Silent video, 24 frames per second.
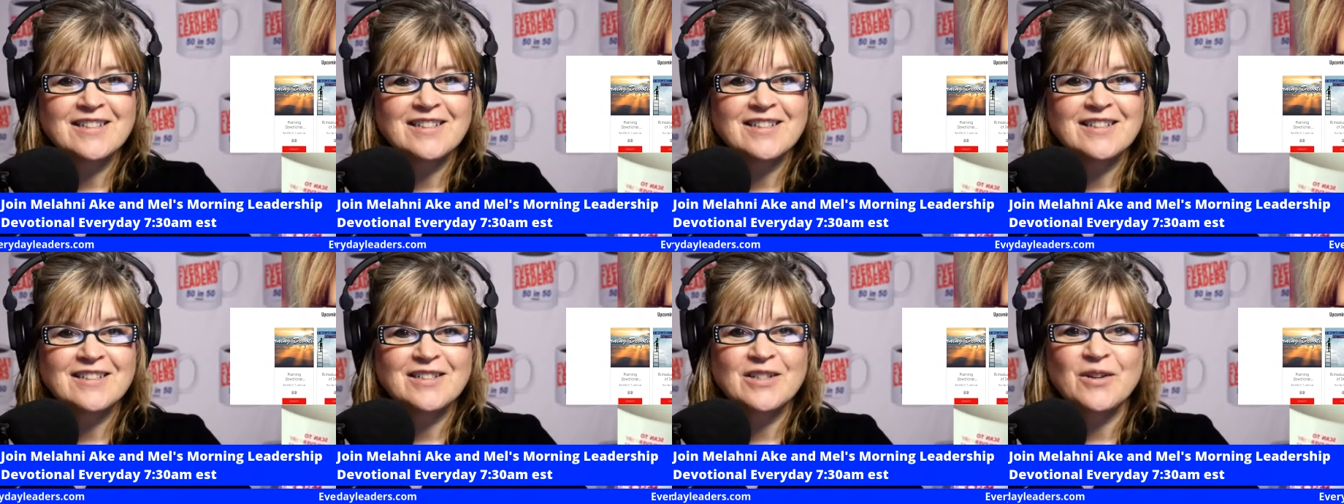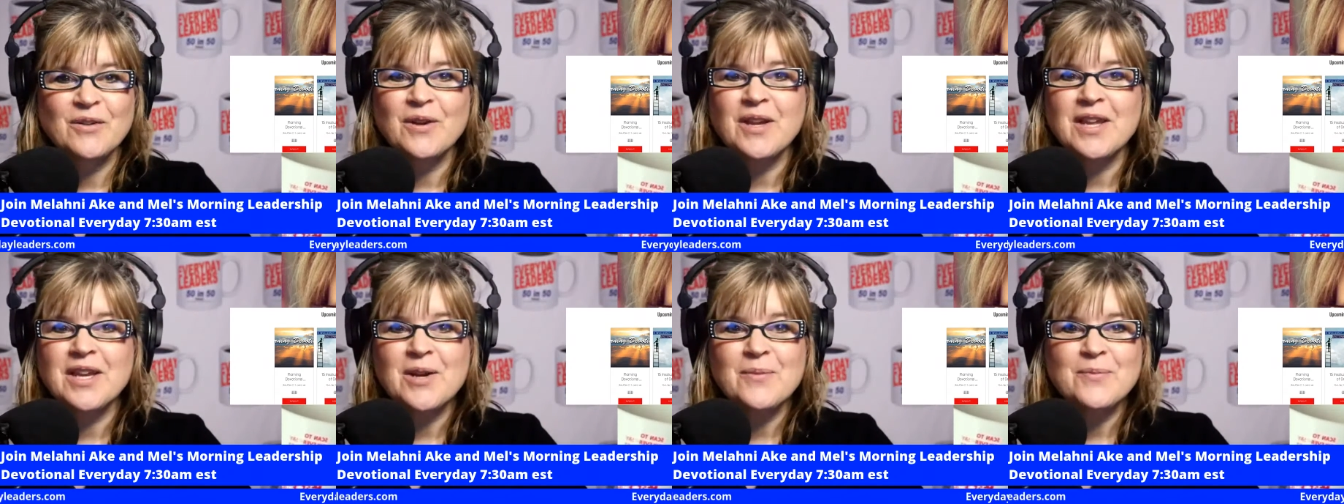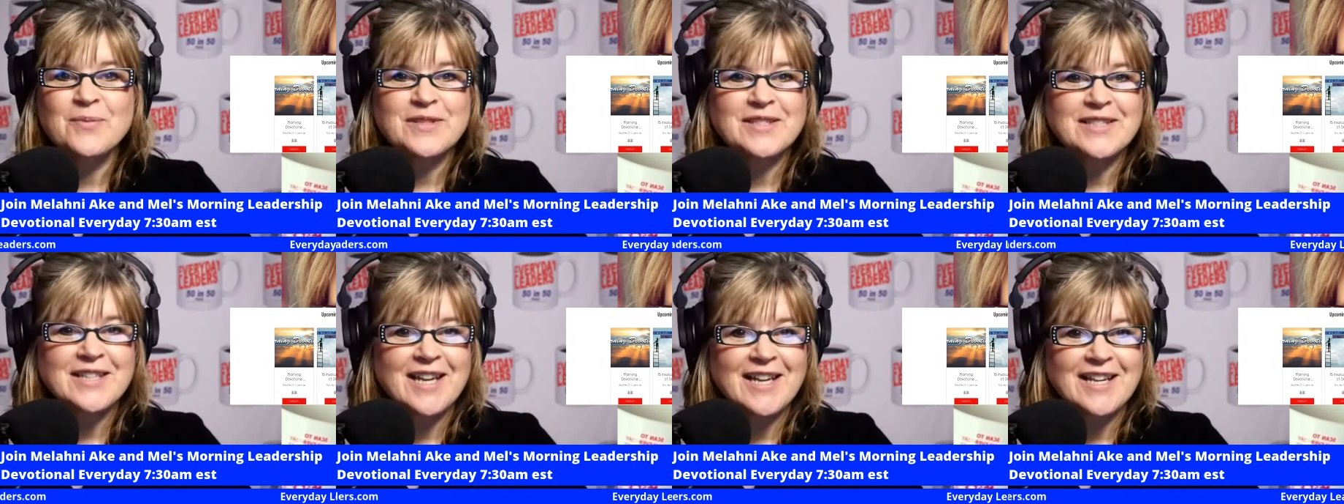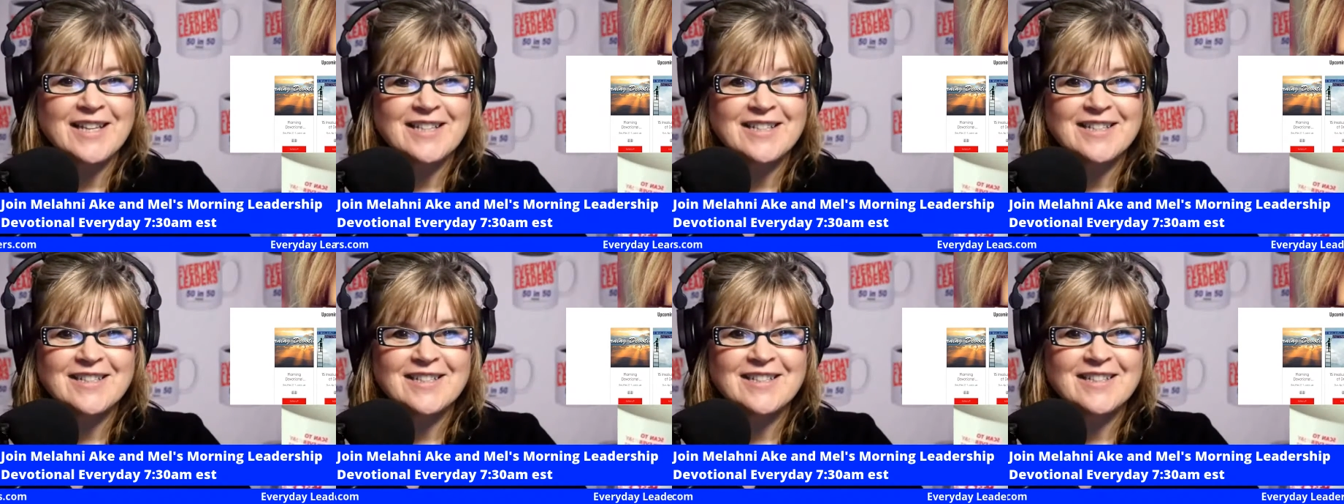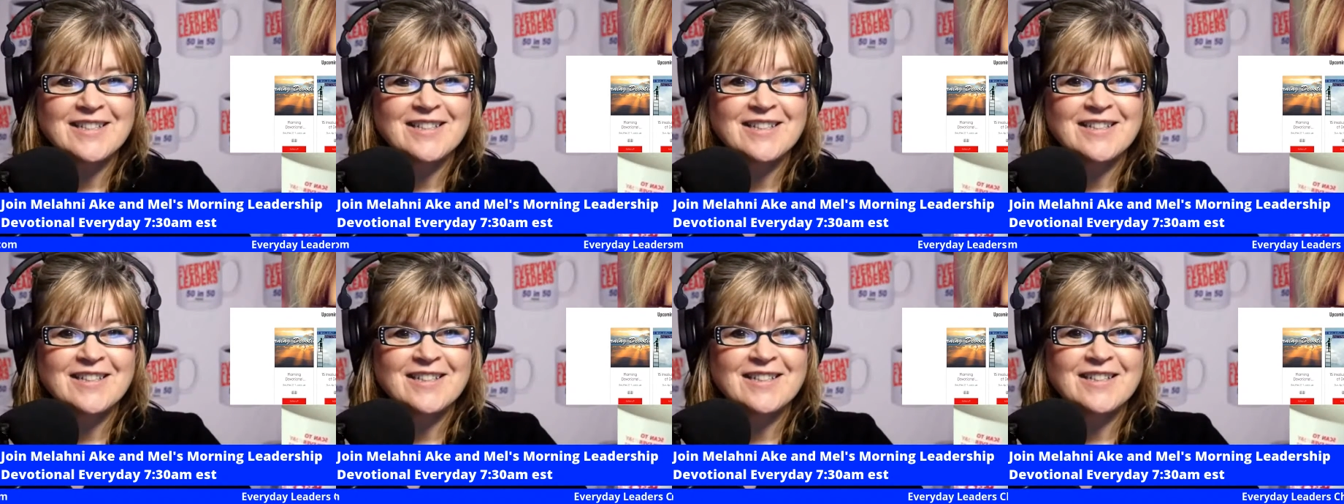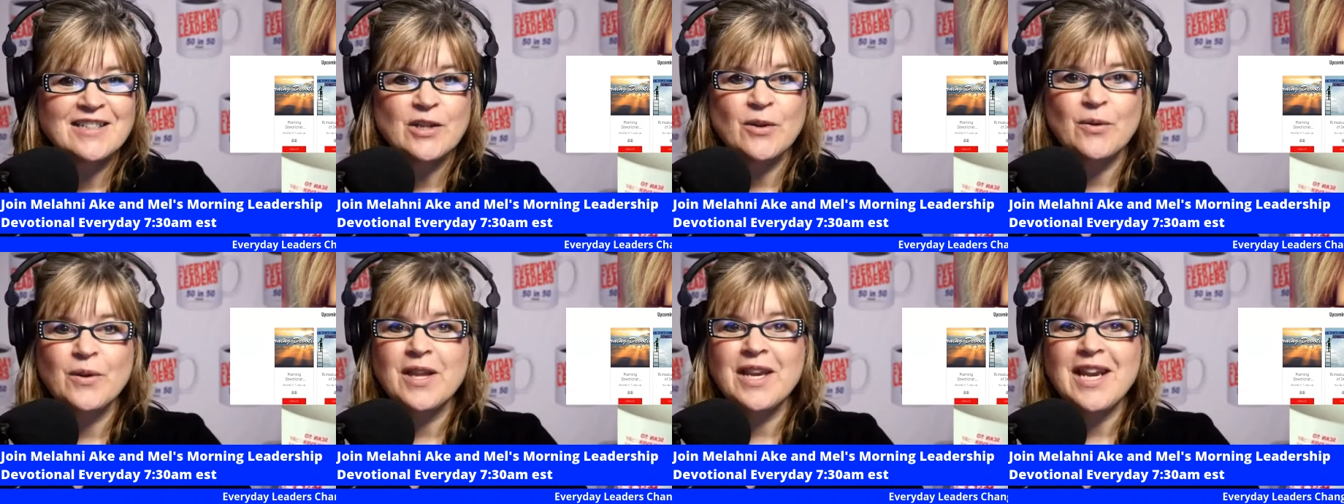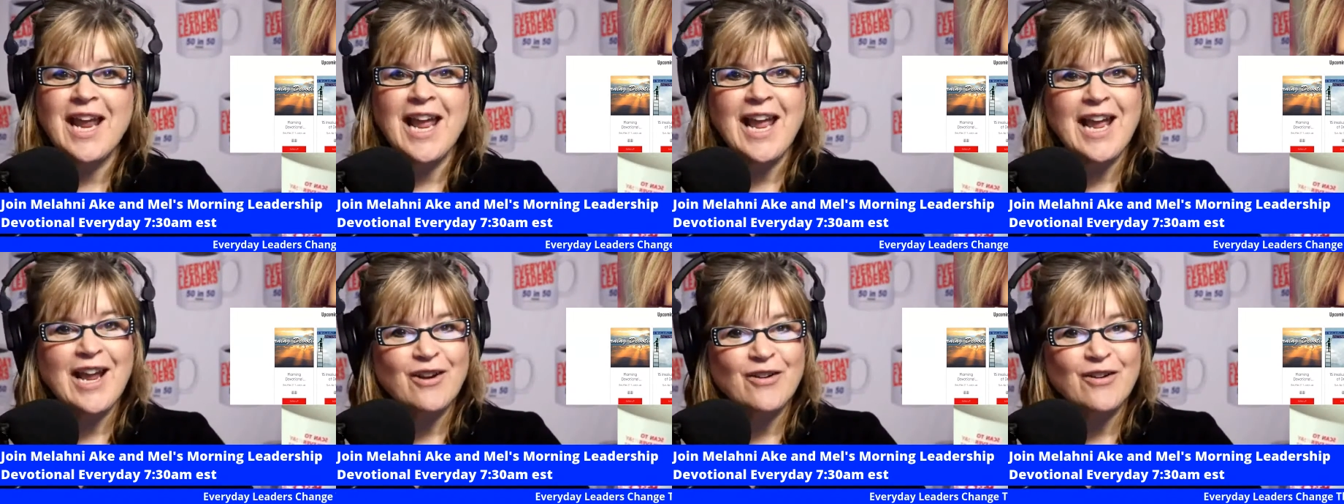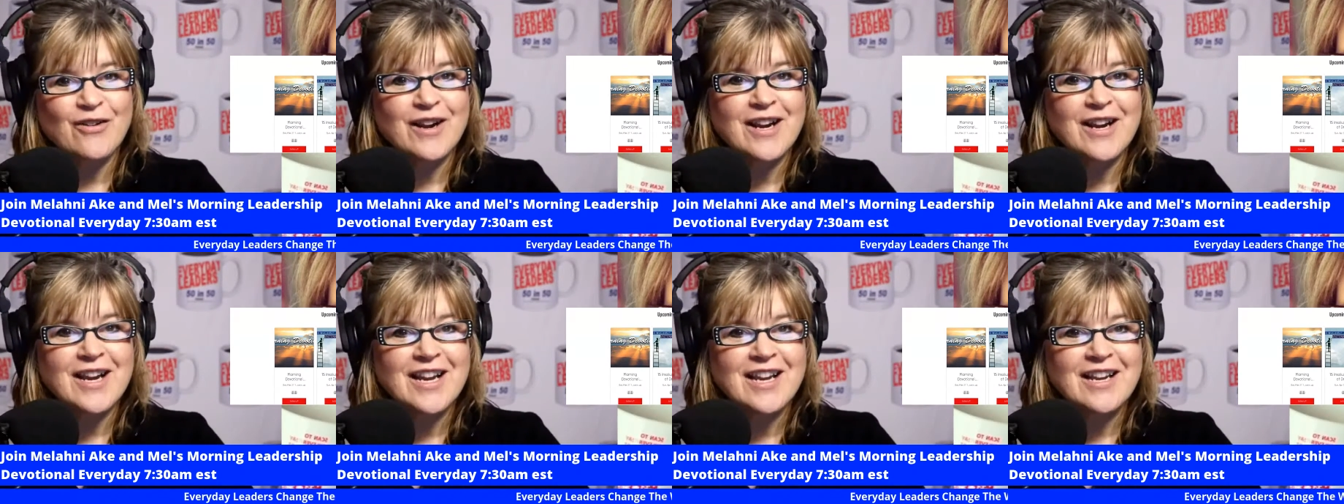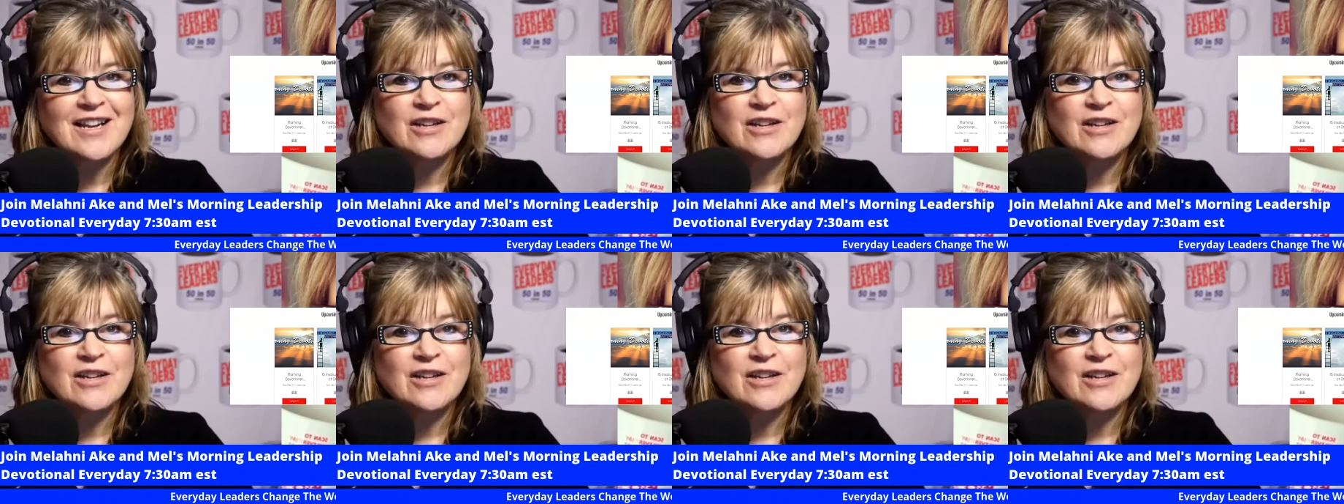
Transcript: Don't get upset. Don't get angry.